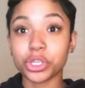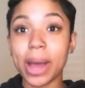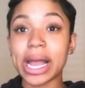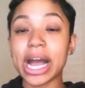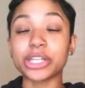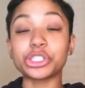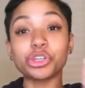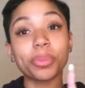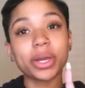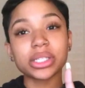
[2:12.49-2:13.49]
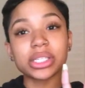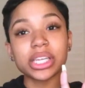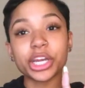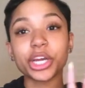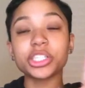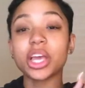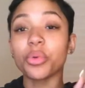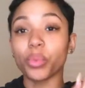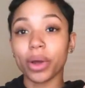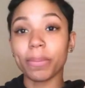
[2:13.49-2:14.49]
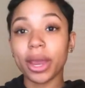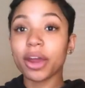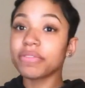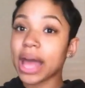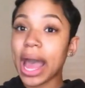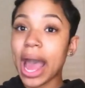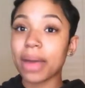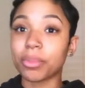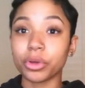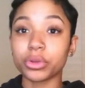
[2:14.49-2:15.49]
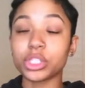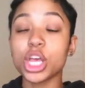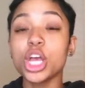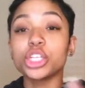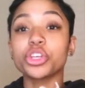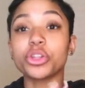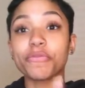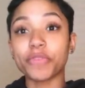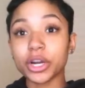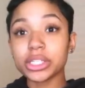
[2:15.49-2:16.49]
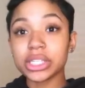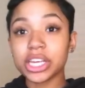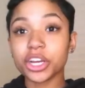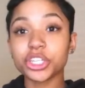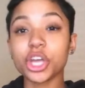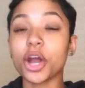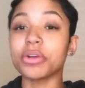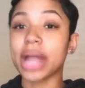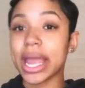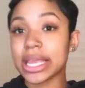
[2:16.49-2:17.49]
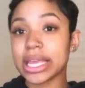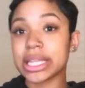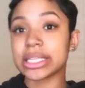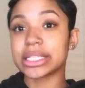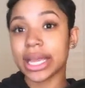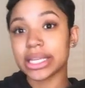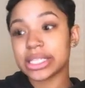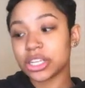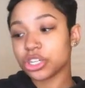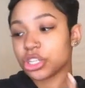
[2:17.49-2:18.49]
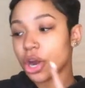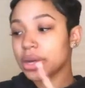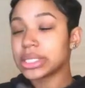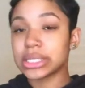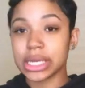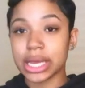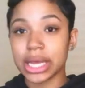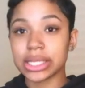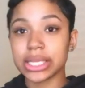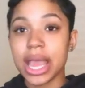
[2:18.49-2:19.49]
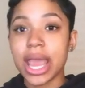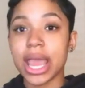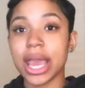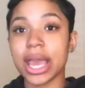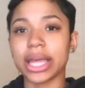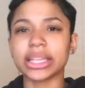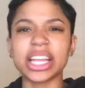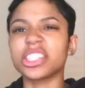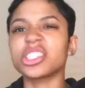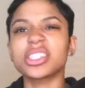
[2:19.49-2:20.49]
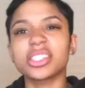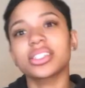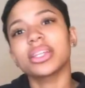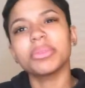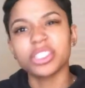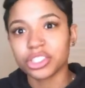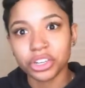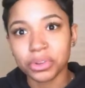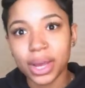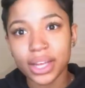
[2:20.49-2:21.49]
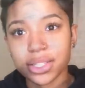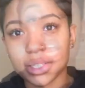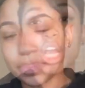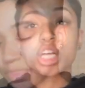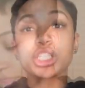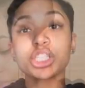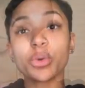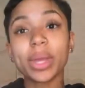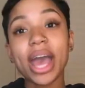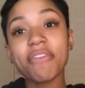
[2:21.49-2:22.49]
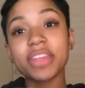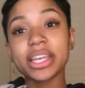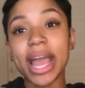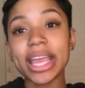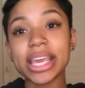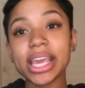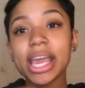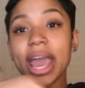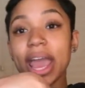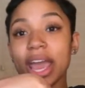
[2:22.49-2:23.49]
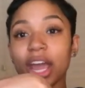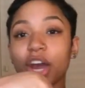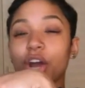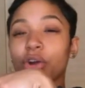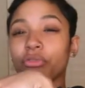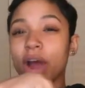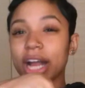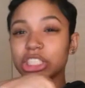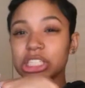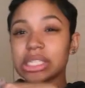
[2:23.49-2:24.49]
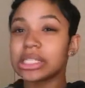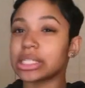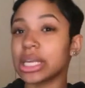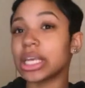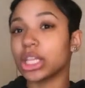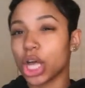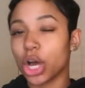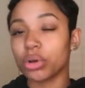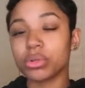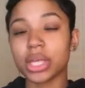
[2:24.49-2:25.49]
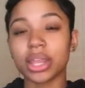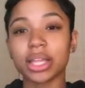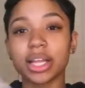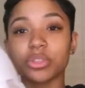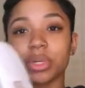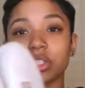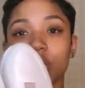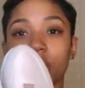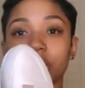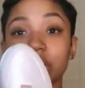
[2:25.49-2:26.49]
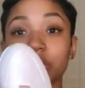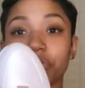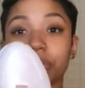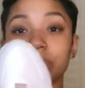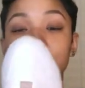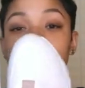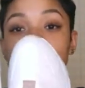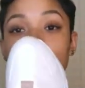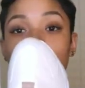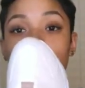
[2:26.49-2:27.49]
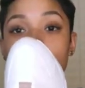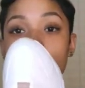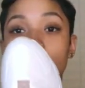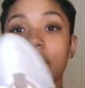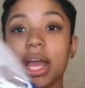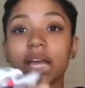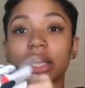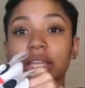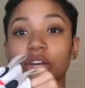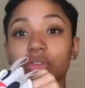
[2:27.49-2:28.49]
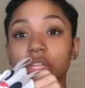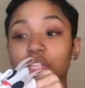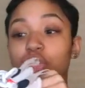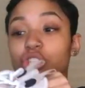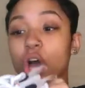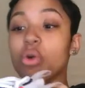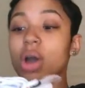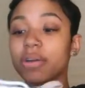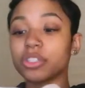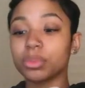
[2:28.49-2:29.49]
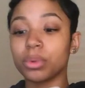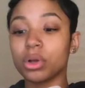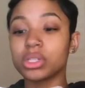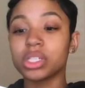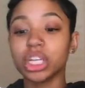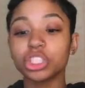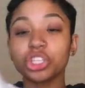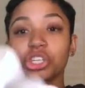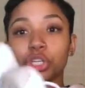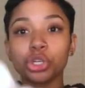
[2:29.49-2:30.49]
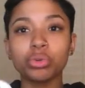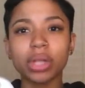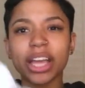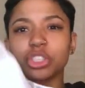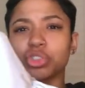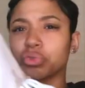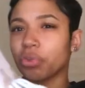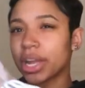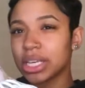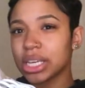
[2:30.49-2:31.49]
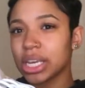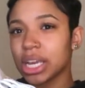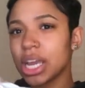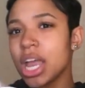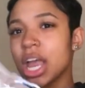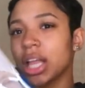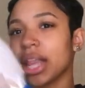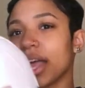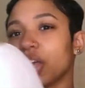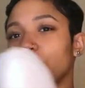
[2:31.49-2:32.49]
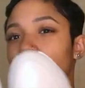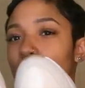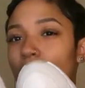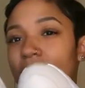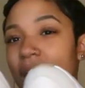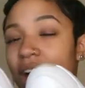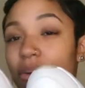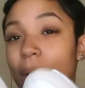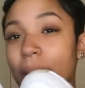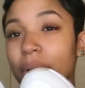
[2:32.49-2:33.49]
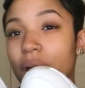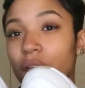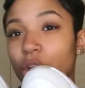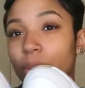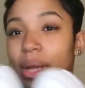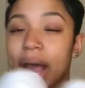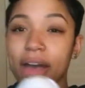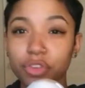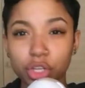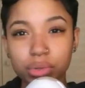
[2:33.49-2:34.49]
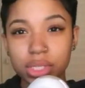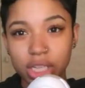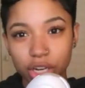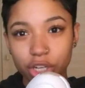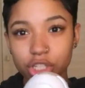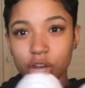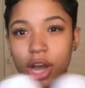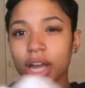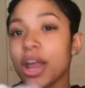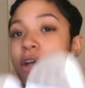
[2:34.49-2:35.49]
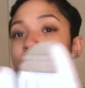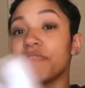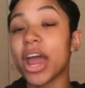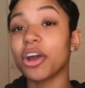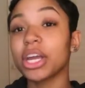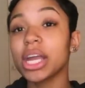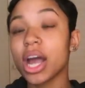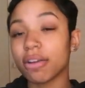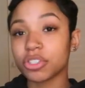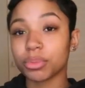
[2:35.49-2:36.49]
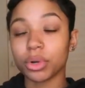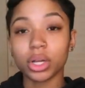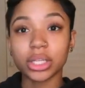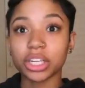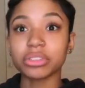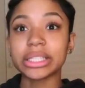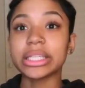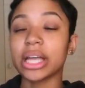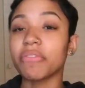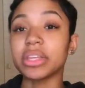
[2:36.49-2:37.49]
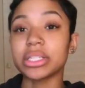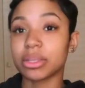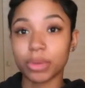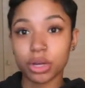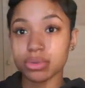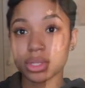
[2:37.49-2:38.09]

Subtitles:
So I got two pairs of sneakers and one pair of thigh high boots. So the first sneakers are Nike, the second sneakers are Adidas, and let me just show you guys. So we have the Nike Air Hurrache City Lows, I think that's what it's called. These are from DTLR, literally so comfortable, such a cute, like trendy, like cute way to have a pop of color, but have cute sneakers on, very comfortable, literally love these the most.